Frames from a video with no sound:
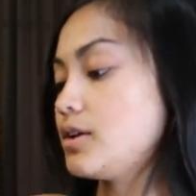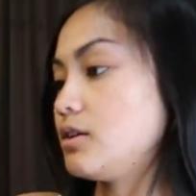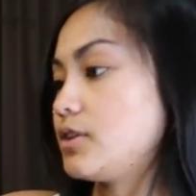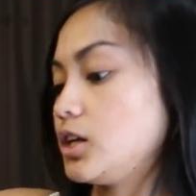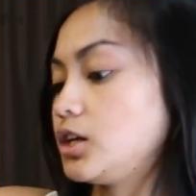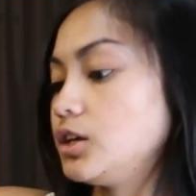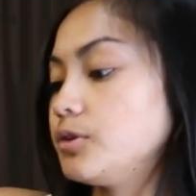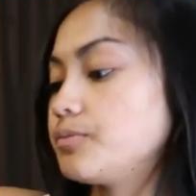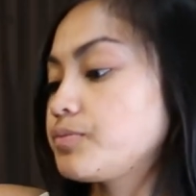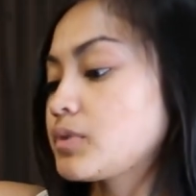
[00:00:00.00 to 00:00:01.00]
Very, very
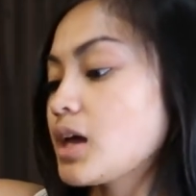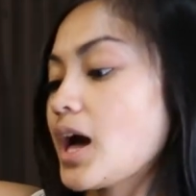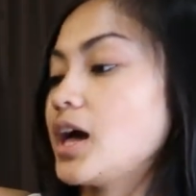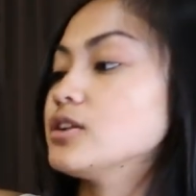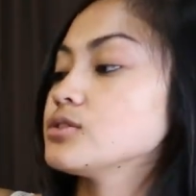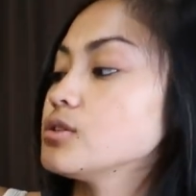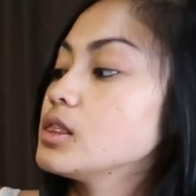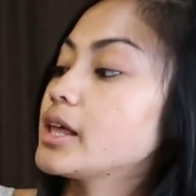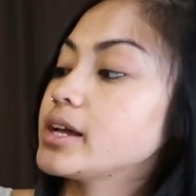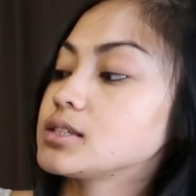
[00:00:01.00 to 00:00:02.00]
cute. I
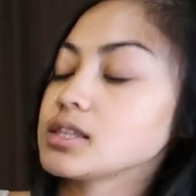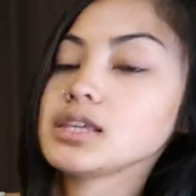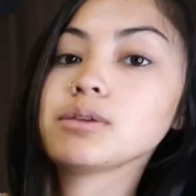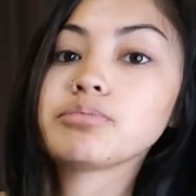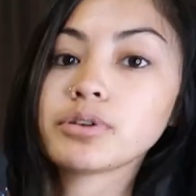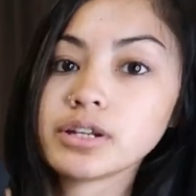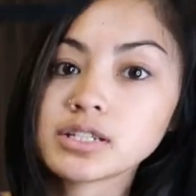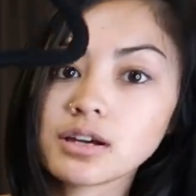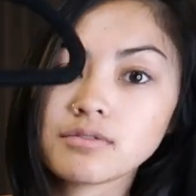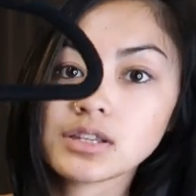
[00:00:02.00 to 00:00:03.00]
also liked the
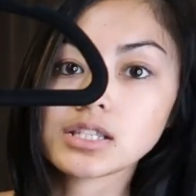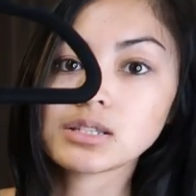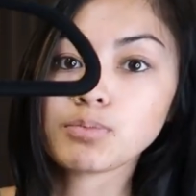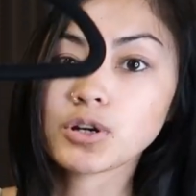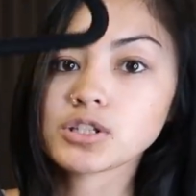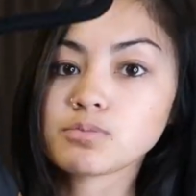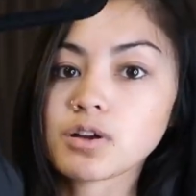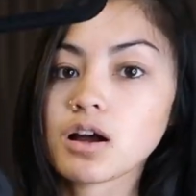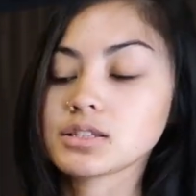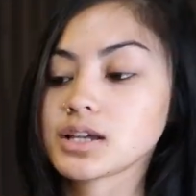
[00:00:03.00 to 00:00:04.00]
print of this sports bra.